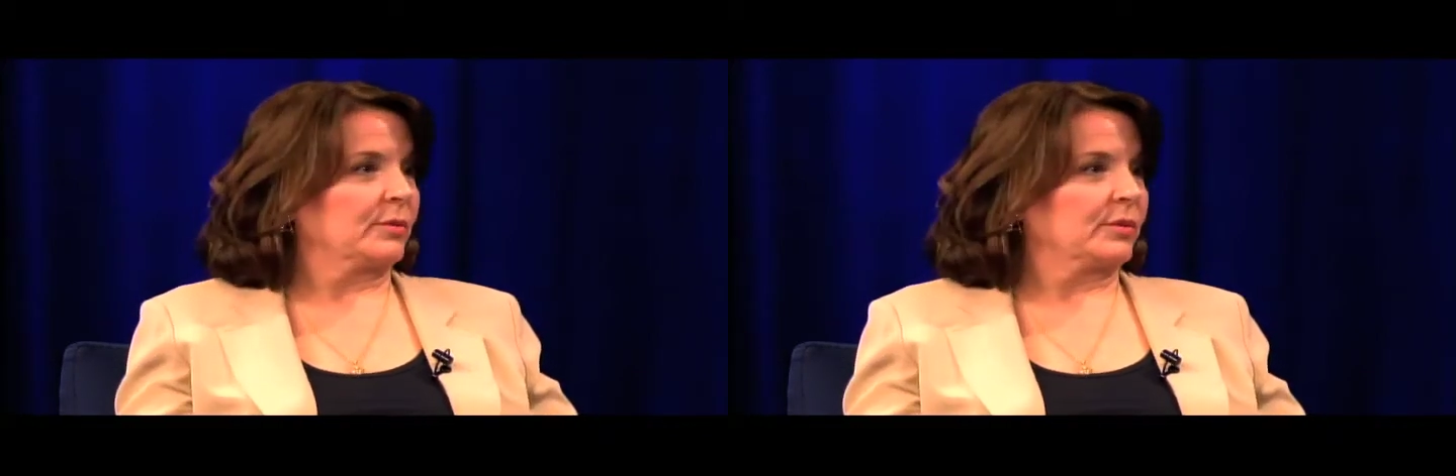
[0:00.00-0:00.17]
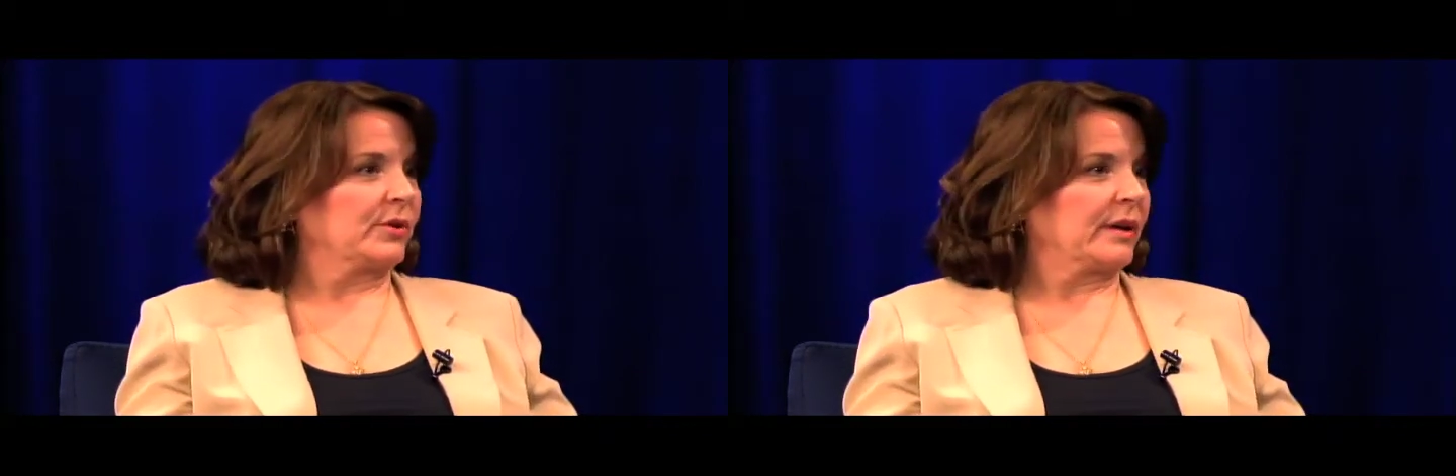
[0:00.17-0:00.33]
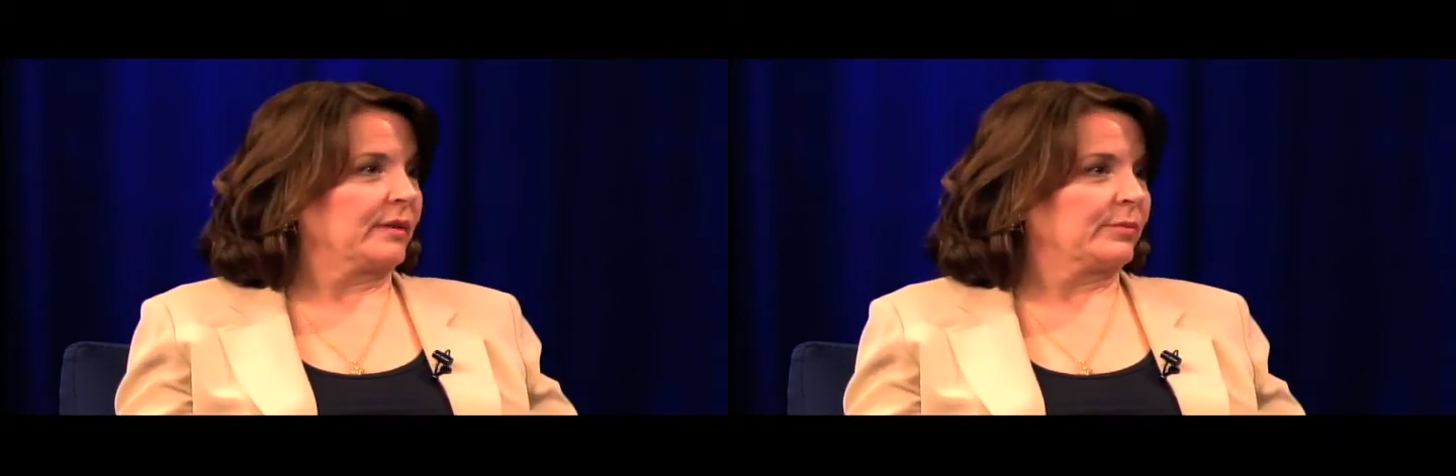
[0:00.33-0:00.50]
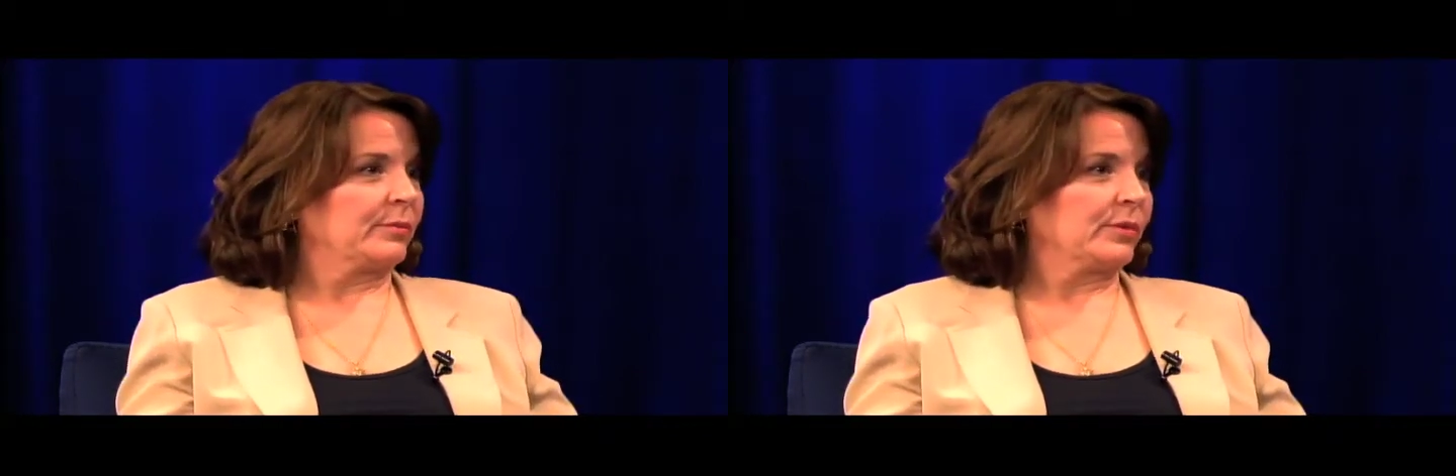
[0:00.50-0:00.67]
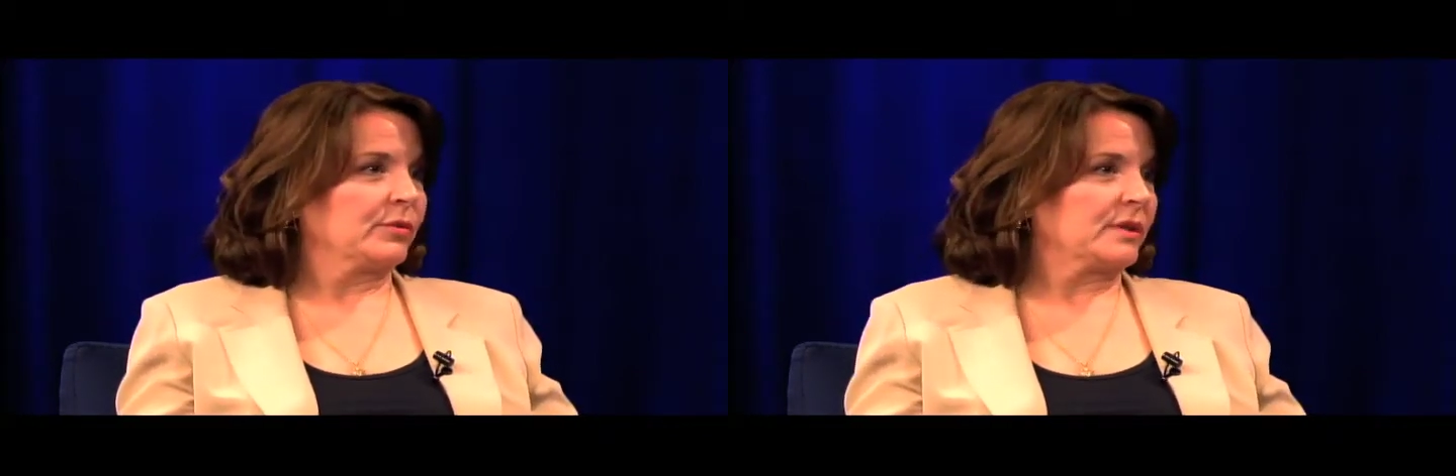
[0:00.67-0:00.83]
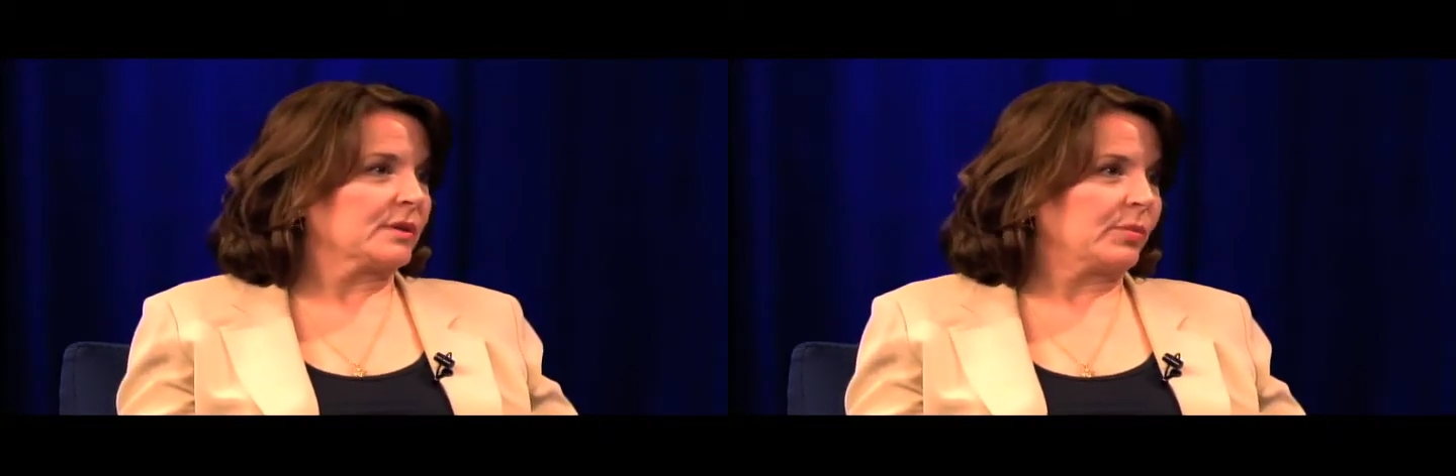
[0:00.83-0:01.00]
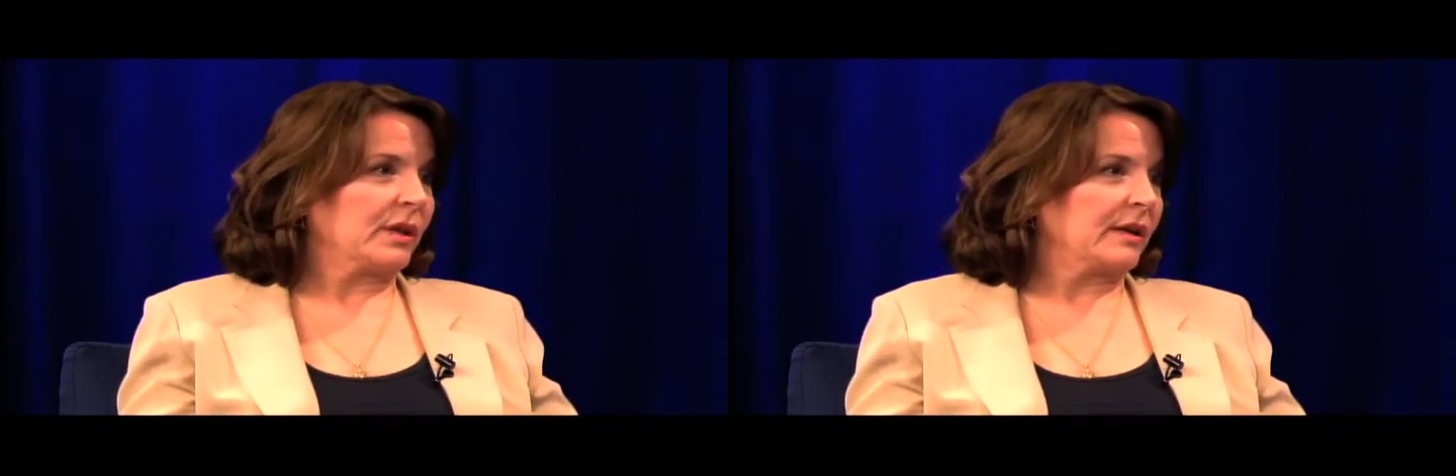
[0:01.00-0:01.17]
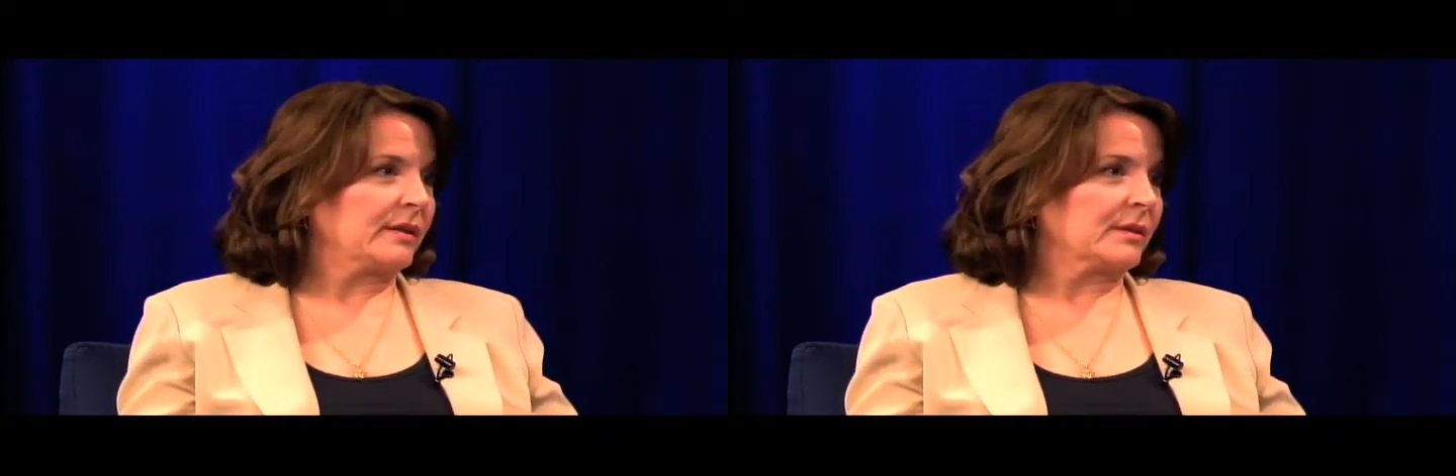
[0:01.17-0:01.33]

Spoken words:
when you have beauty supplies.